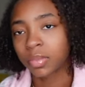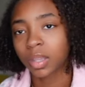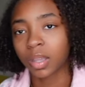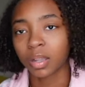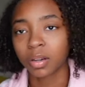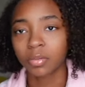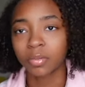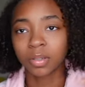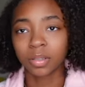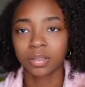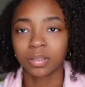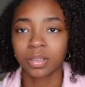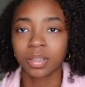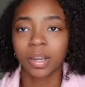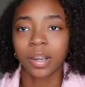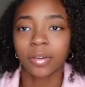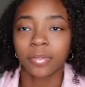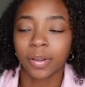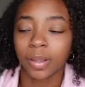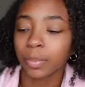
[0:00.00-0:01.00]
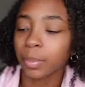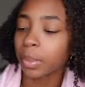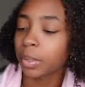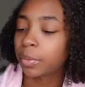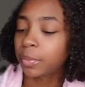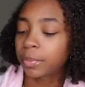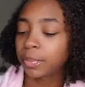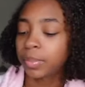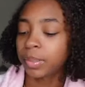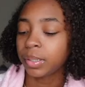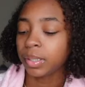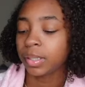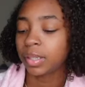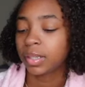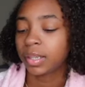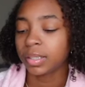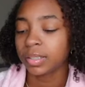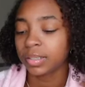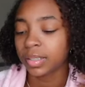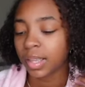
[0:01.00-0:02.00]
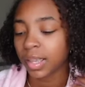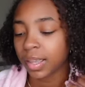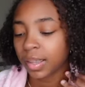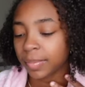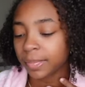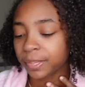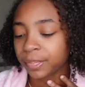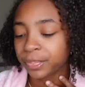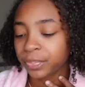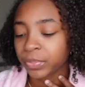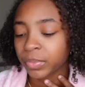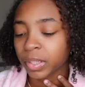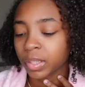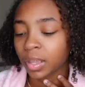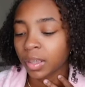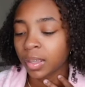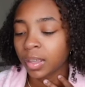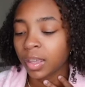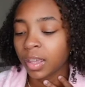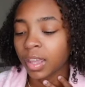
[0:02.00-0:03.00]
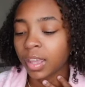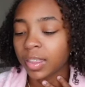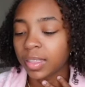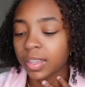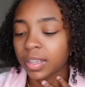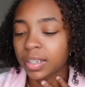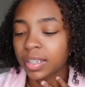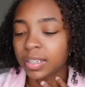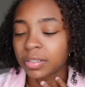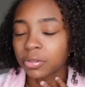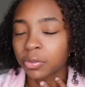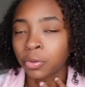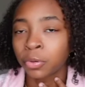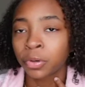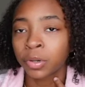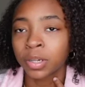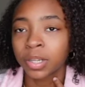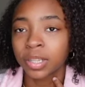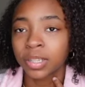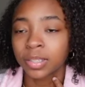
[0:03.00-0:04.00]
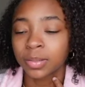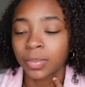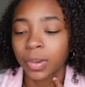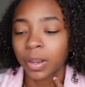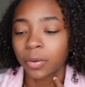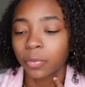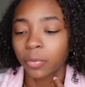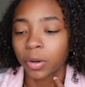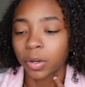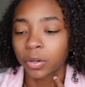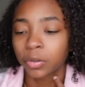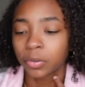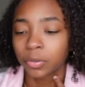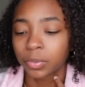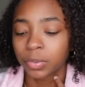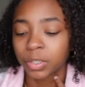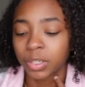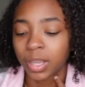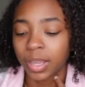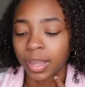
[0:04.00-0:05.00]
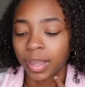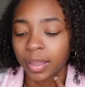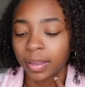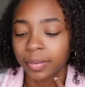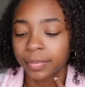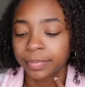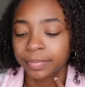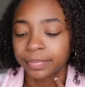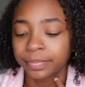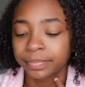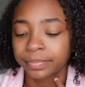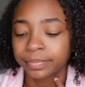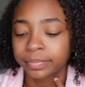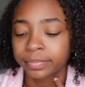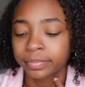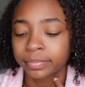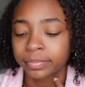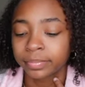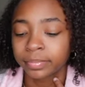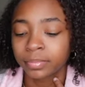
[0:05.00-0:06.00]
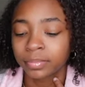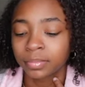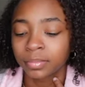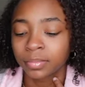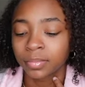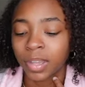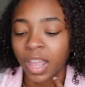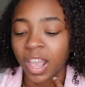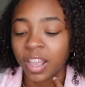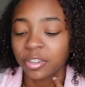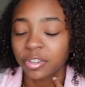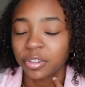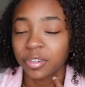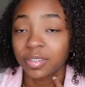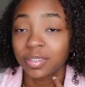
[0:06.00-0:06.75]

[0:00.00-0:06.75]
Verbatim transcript: I don't want to see that rainbow. But yeah, that's that. And then Discord is my work group chat. As you